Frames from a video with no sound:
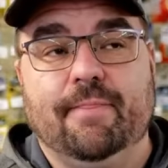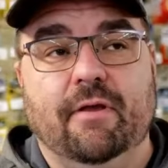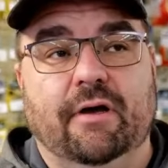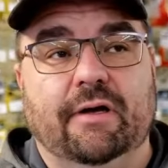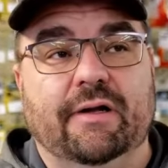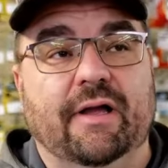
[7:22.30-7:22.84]

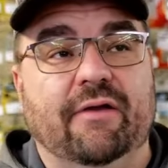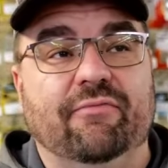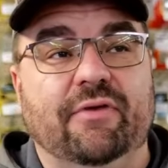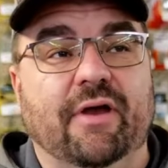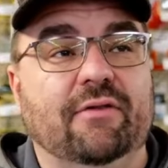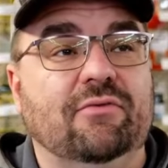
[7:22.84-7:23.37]
I have
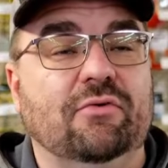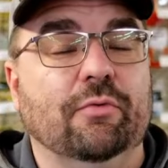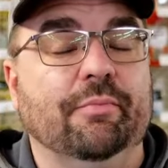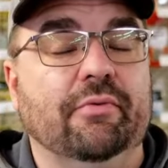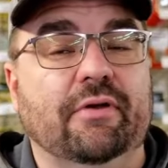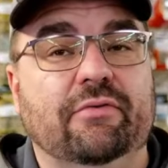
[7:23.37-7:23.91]
yet to
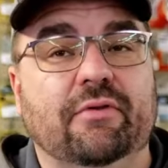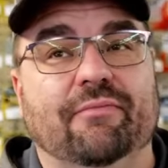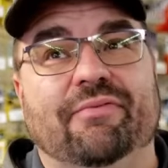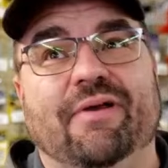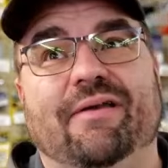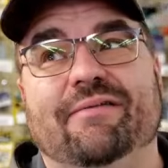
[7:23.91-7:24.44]
replace. I've
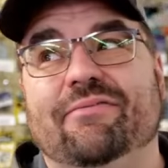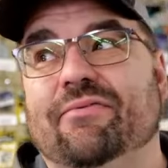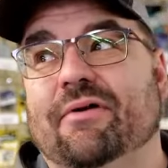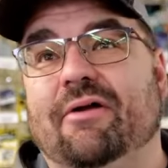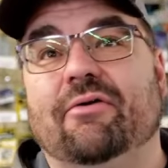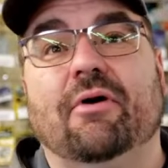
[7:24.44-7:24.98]
had it
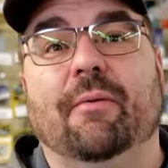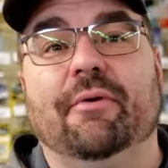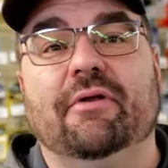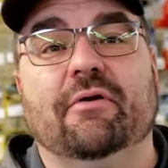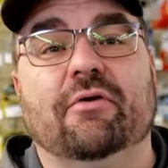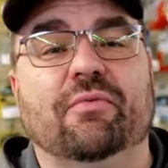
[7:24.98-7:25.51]
for I don't know how many
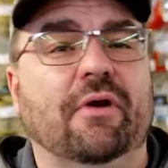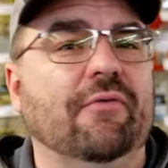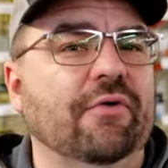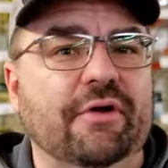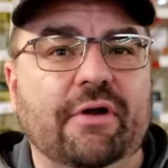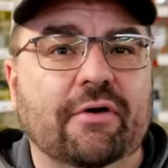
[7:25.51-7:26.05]
years.
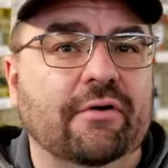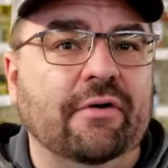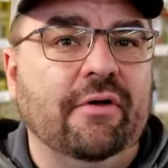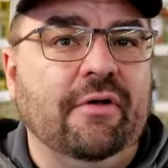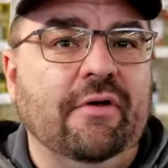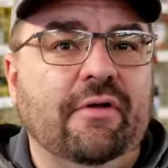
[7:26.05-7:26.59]
Whatever year
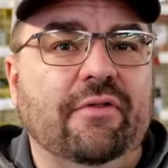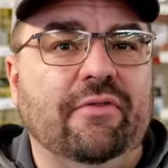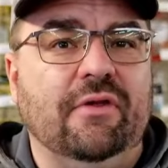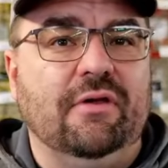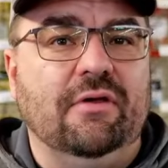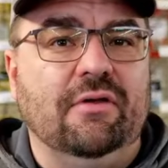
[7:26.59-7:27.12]

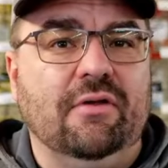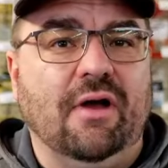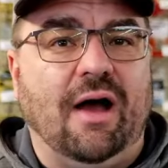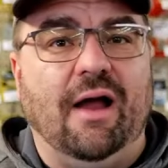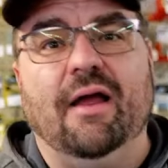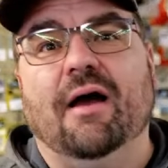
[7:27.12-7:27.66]
the
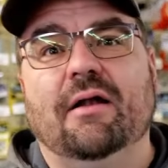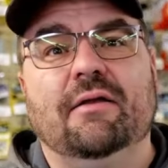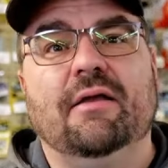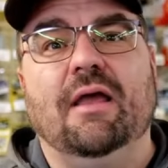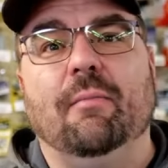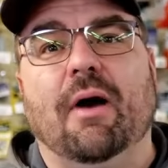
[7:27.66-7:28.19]
Ion
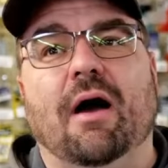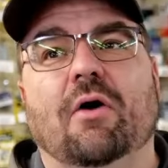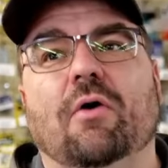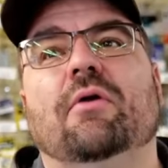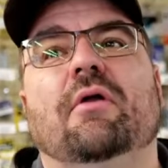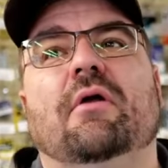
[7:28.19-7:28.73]
came
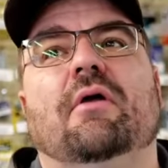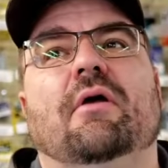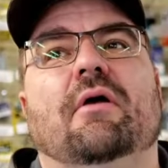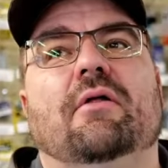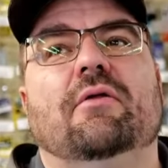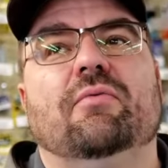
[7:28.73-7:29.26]
out
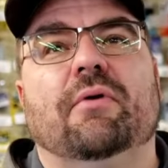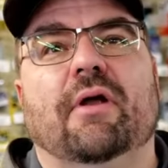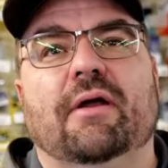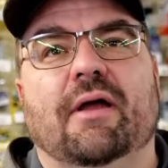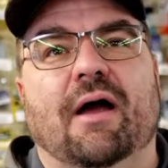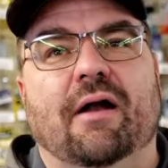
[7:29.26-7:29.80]
is when
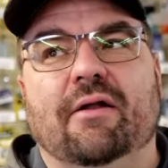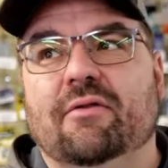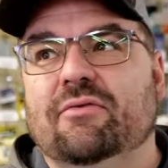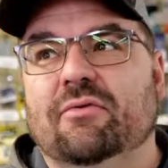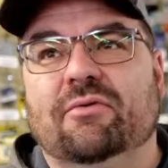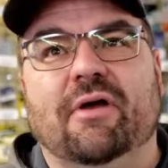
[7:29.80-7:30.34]
I got it.
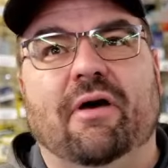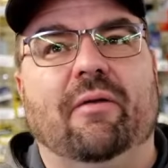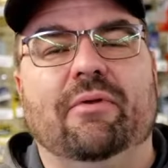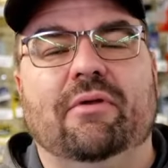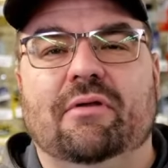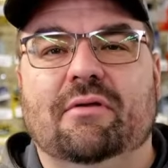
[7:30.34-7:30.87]
So it's got to
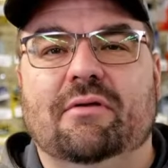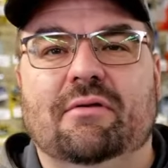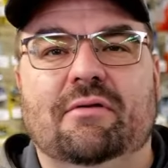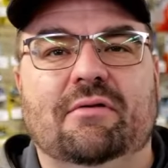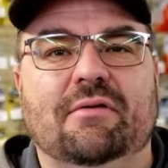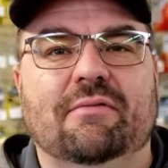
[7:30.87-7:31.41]
be
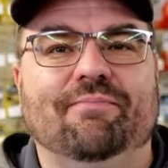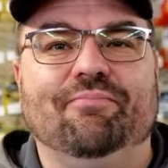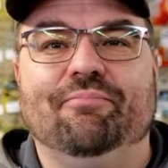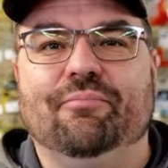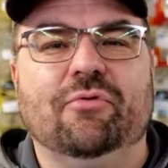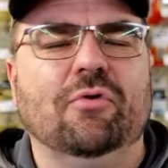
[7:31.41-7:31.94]

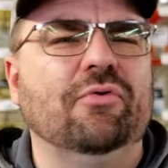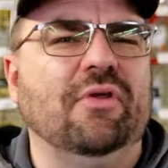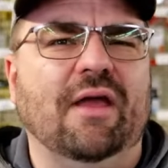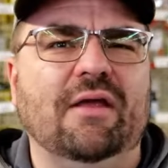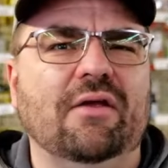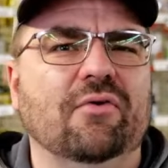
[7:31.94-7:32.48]
close
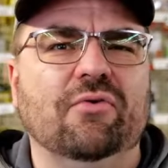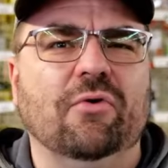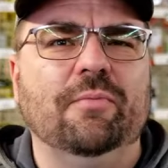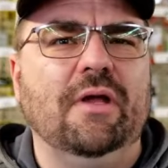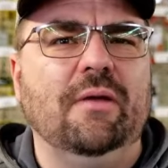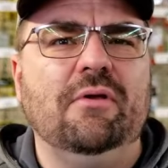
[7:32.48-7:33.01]
to 8 years
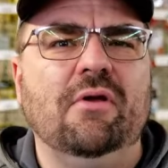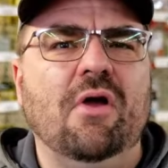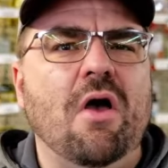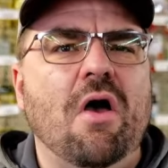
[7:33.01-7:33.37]
old, maybe.